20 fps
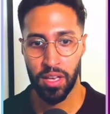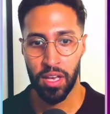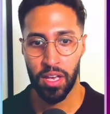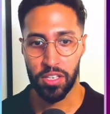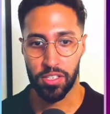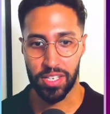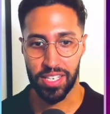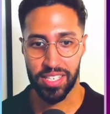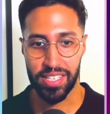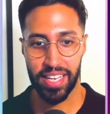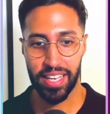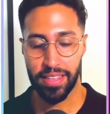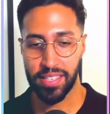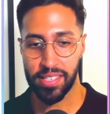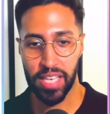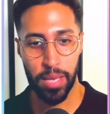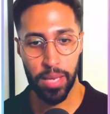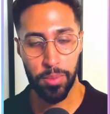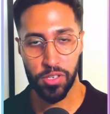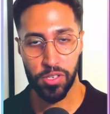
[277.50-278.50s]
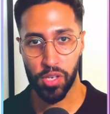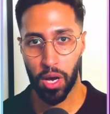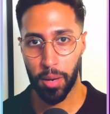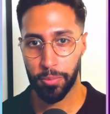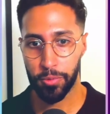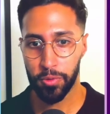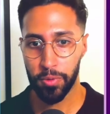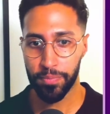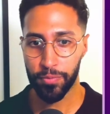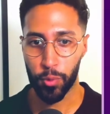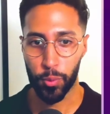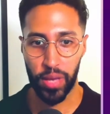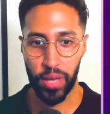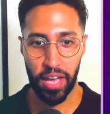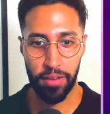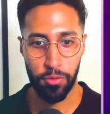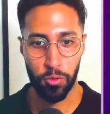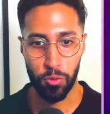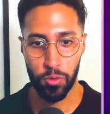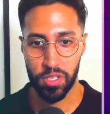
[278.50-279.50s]
So let's take the same example where we have
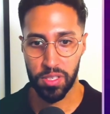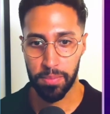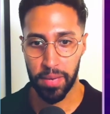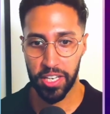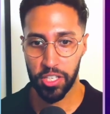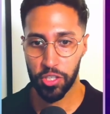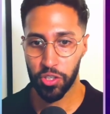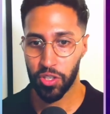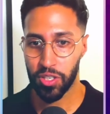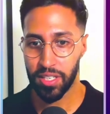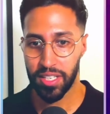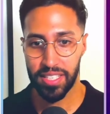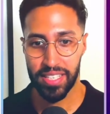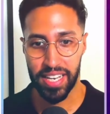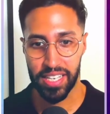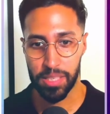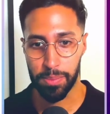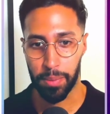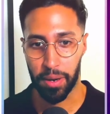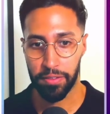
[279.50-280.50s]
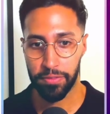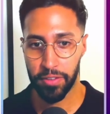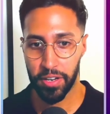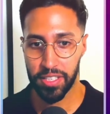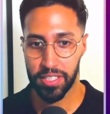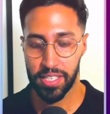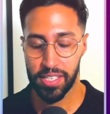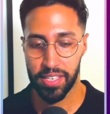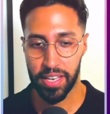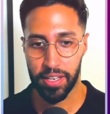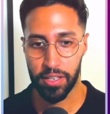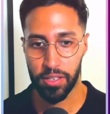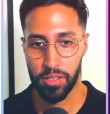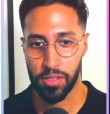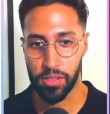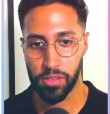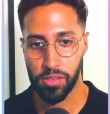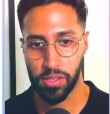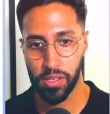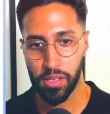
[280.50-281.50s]
an automation, it takes about 30
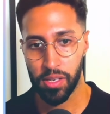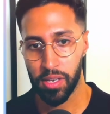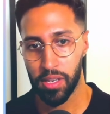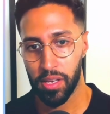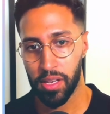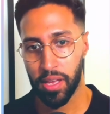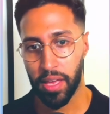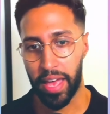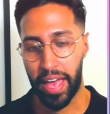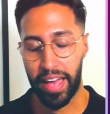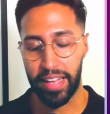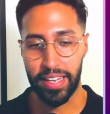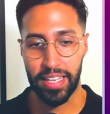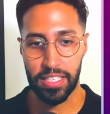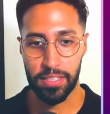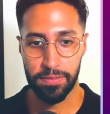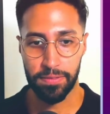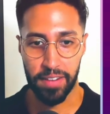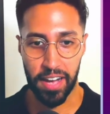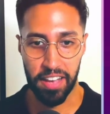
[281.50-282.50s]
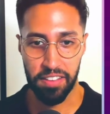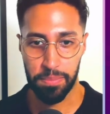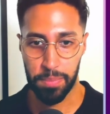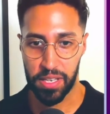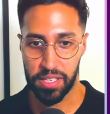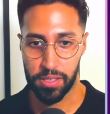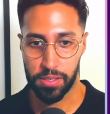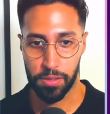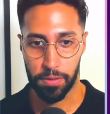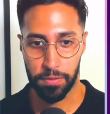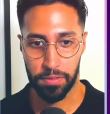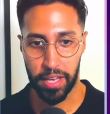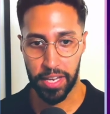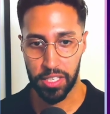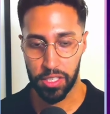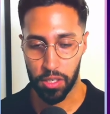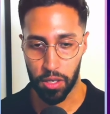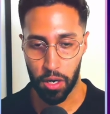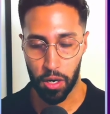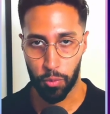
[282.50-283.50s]
seconds, and there's 5 pieces of
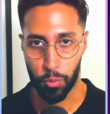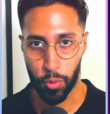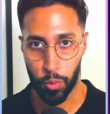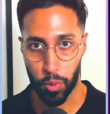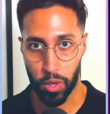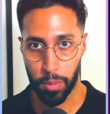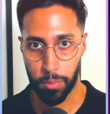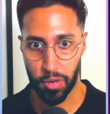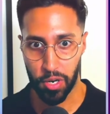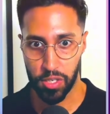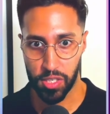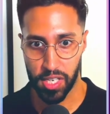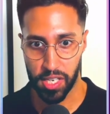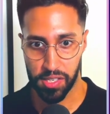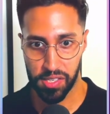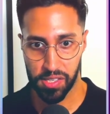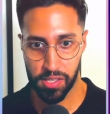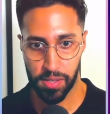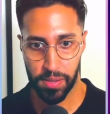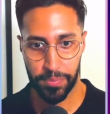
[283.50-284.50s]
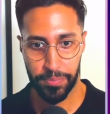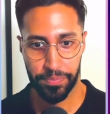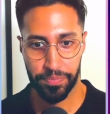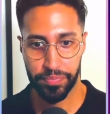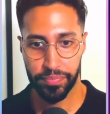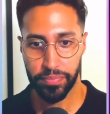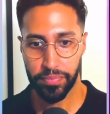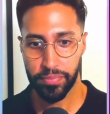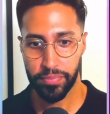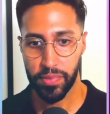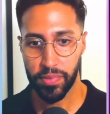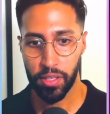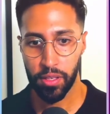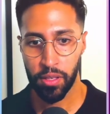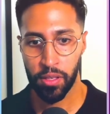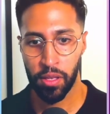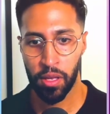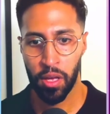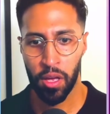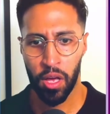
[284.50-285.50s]
data we want to process.
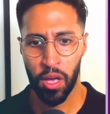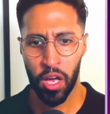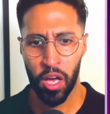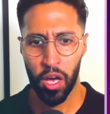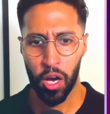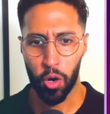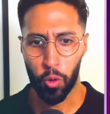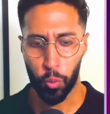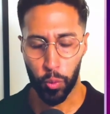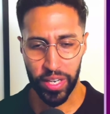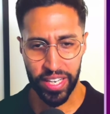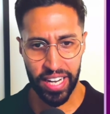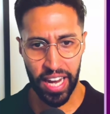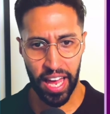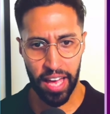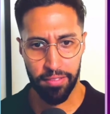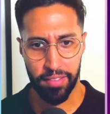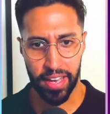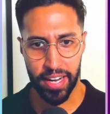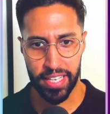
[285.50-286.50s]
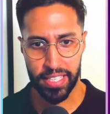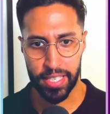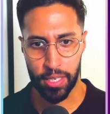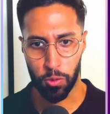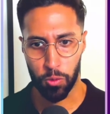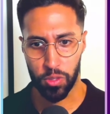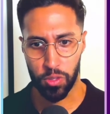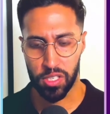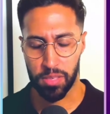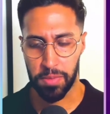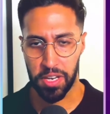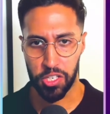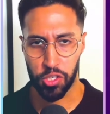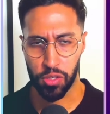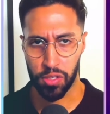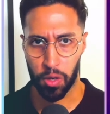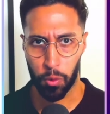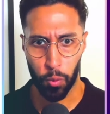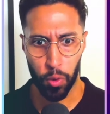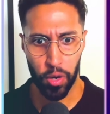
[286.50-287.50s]
We can have n8n automation
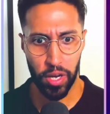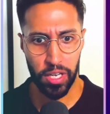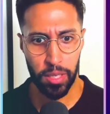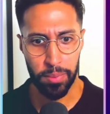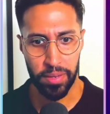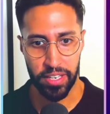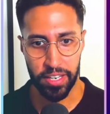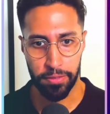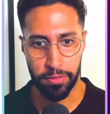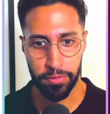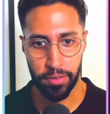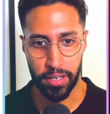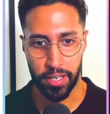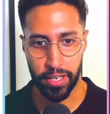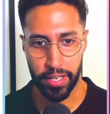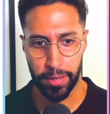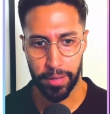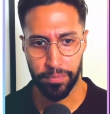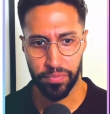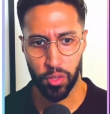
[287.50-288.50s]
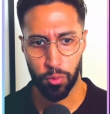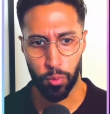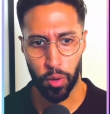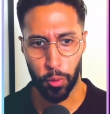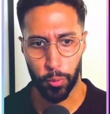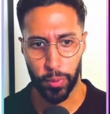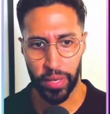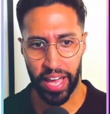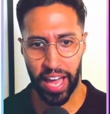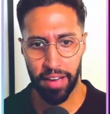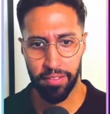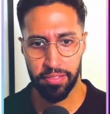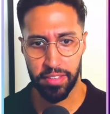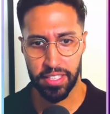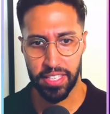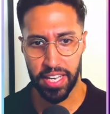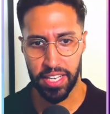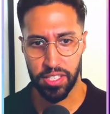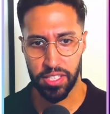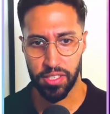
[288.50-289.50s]
that work a bit differently, where we have the
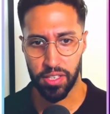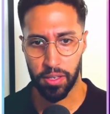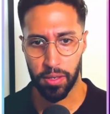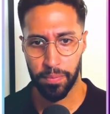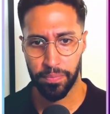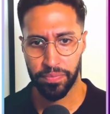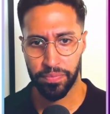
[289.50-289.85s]
data,